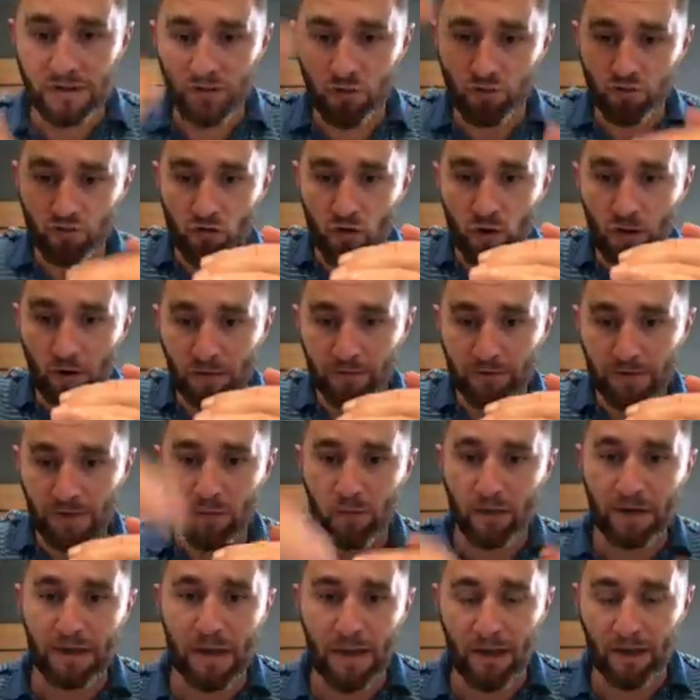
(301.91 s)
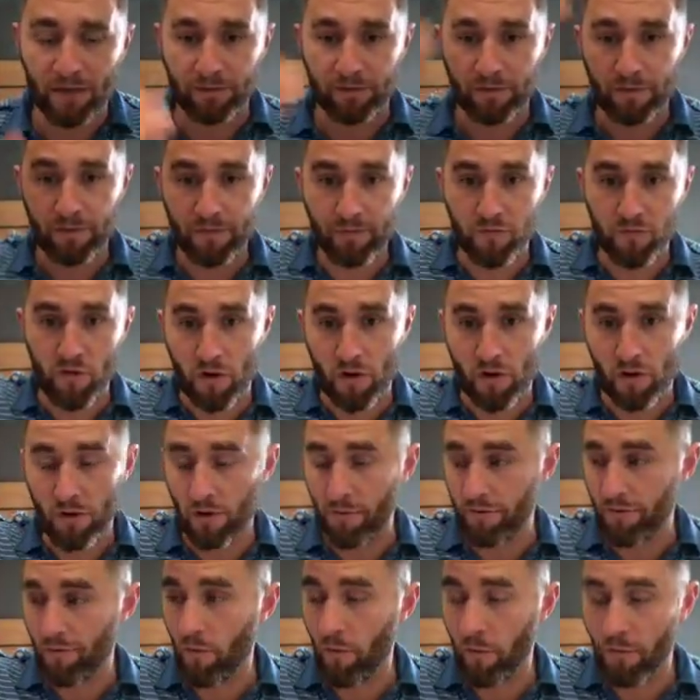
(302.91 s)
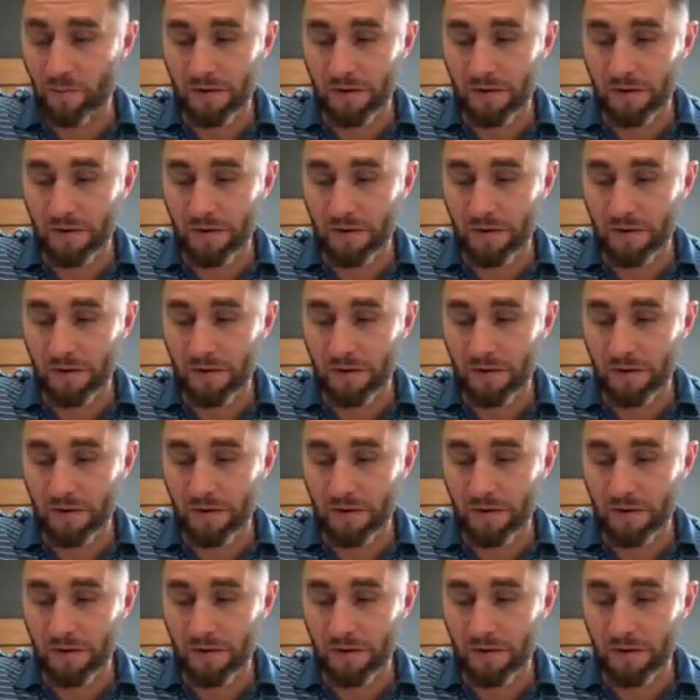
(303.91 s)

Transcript: the drive that we have for